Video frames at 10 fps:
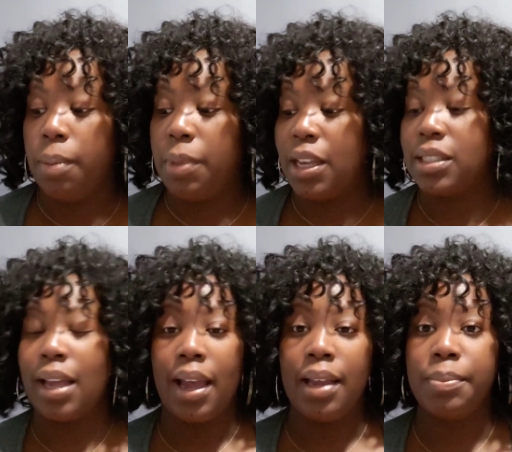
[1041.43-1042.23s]
because
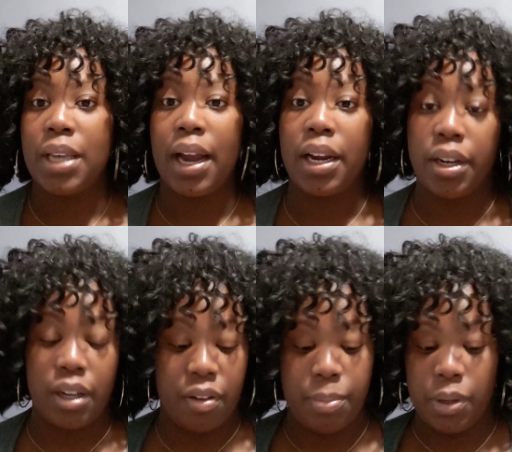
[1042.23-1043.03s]
I am tired
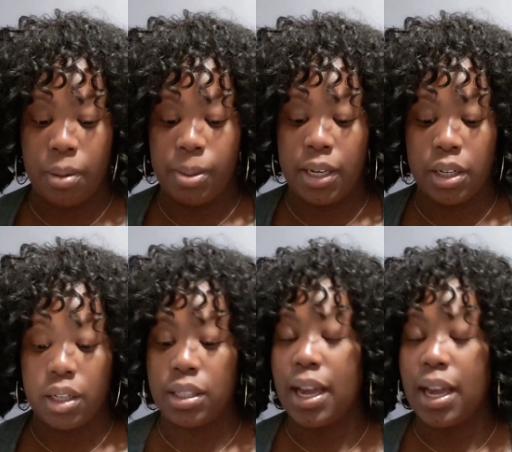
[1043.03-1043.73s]
of beauty blenders.